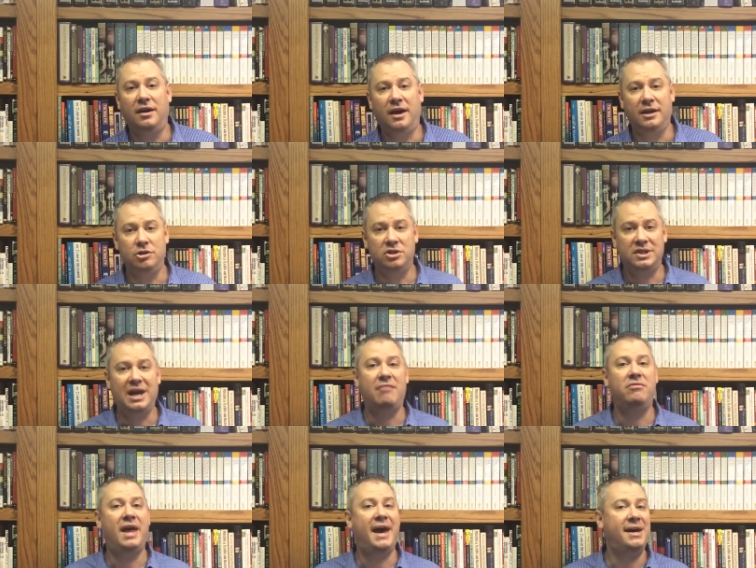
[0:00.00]
You just
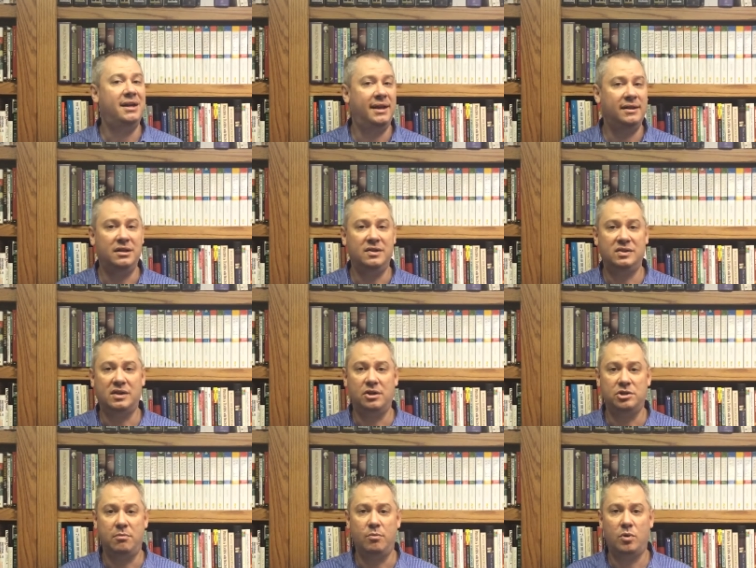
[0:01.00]
have that and the
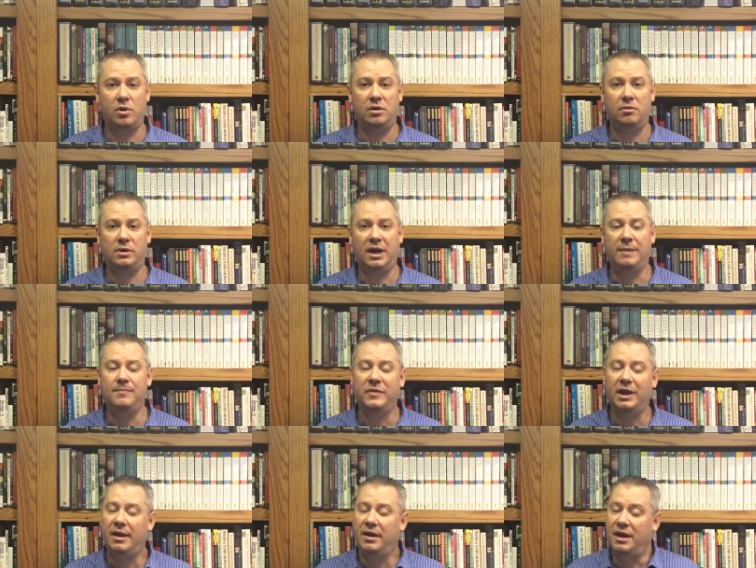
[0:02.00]
discussion board, okay?
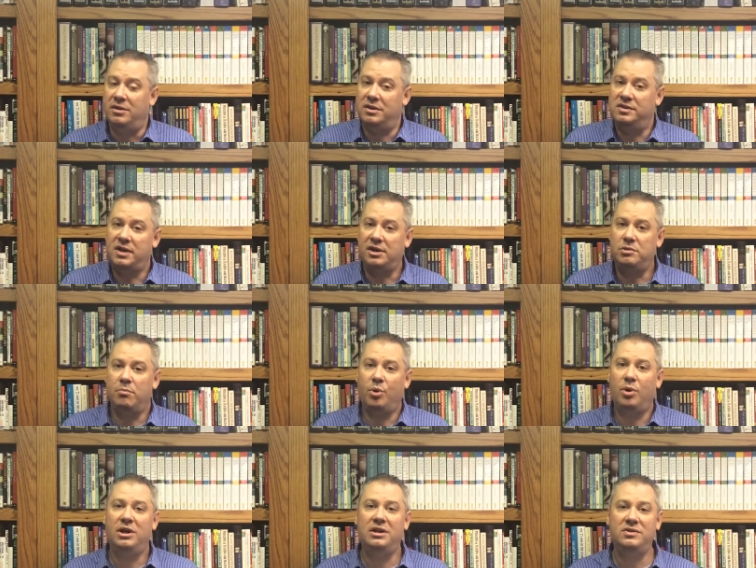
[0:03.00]
And the discussion
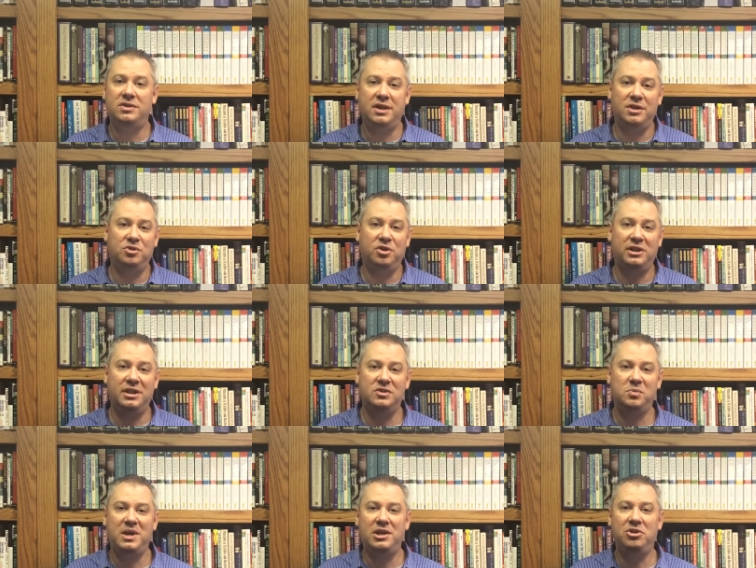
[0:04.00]
board is good
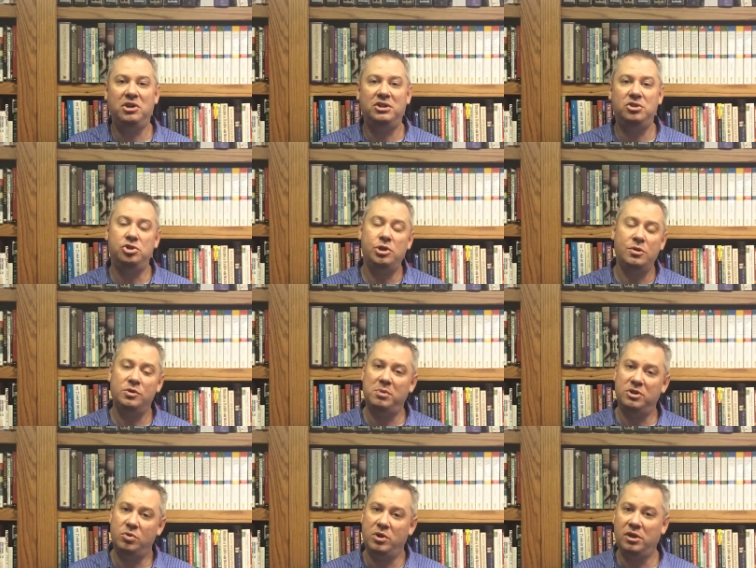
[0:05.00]
this week. You get to choose
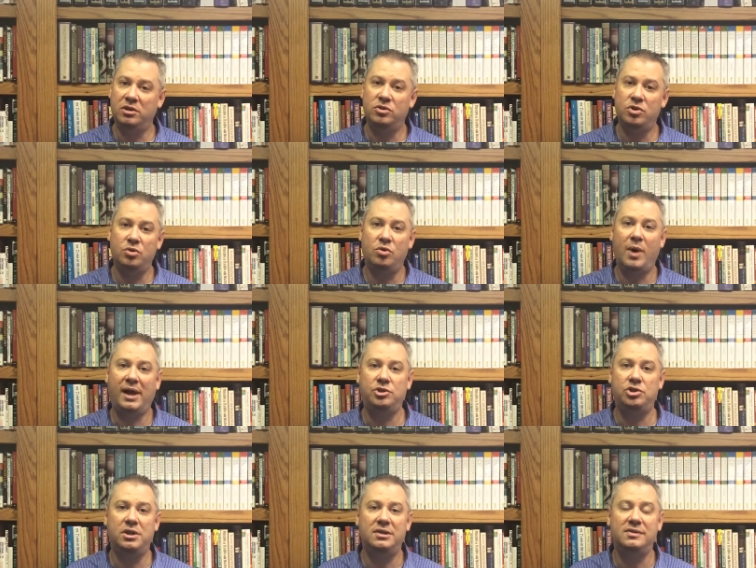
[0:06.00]
between 2
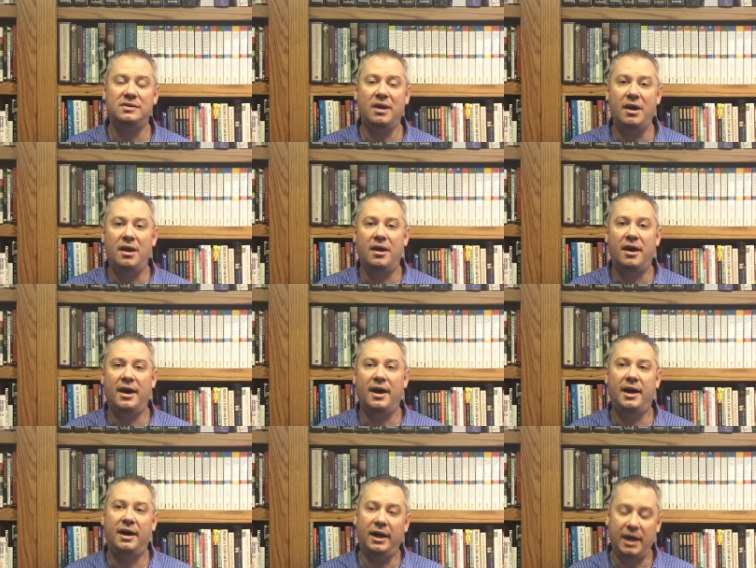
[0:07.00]
questions
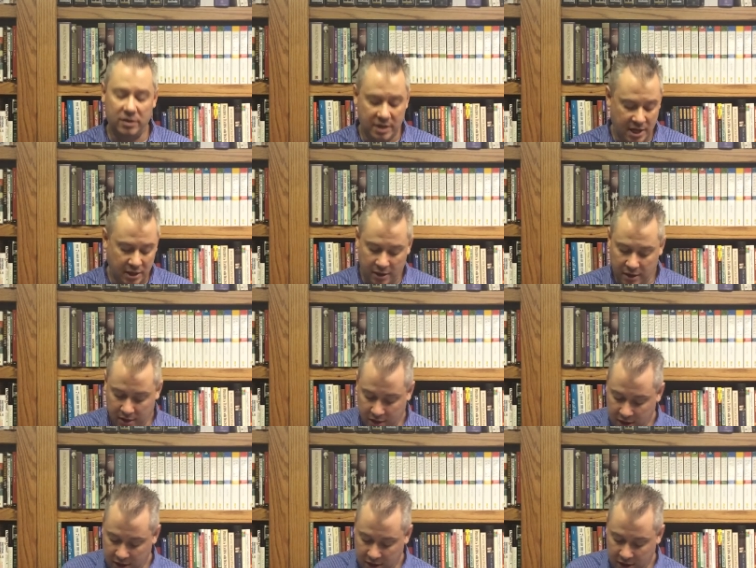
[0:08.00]
and then